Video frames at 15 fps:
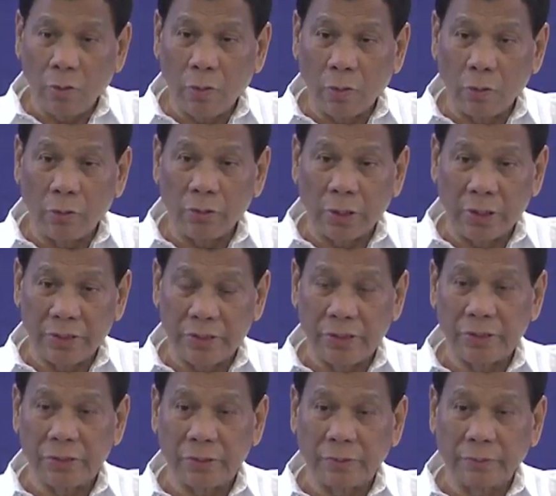
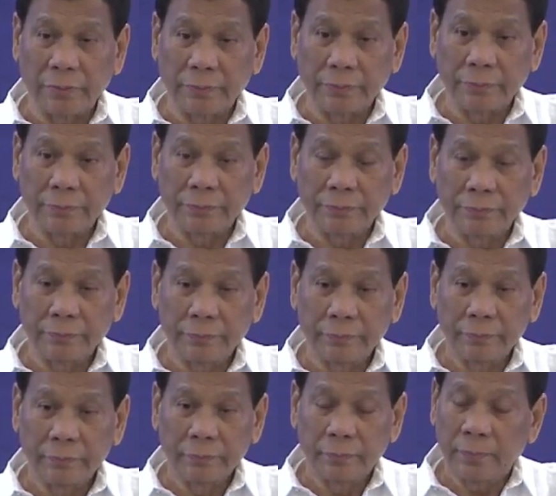Colonialization.
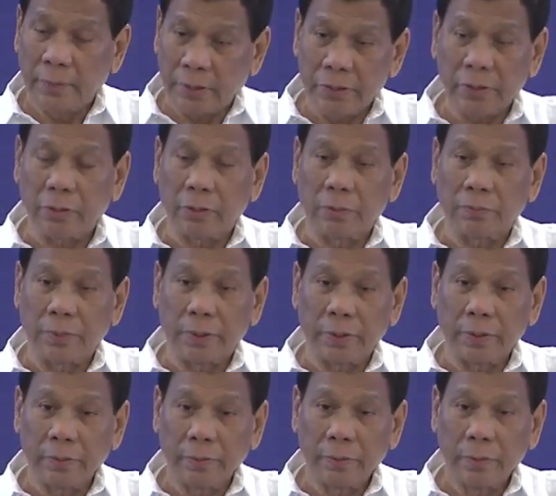That's a culprit.
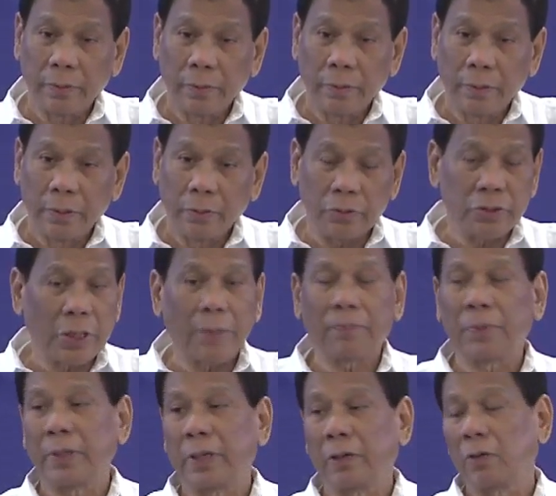It was
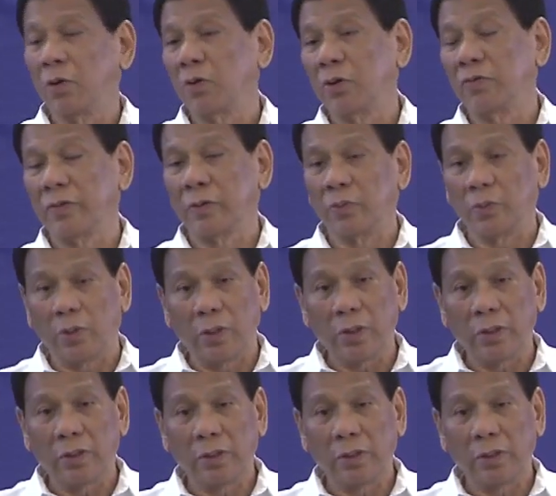happening all over the world.